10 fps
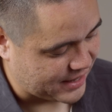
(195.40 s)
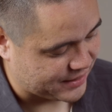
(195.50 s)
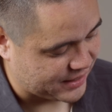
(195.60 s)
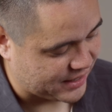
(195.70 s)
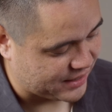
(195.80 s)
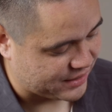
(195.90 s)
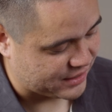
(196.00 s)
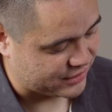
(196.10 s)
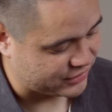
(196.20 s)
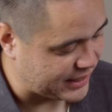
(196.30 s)
And then
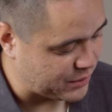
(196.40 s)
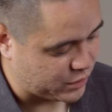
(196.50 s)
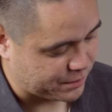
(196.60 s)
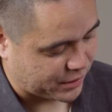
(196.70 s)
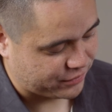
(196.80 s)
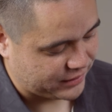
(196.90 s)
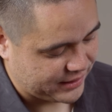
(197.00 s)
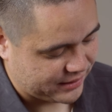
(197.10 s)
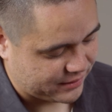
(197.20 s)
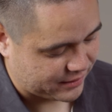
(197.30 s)
a slight wood purfling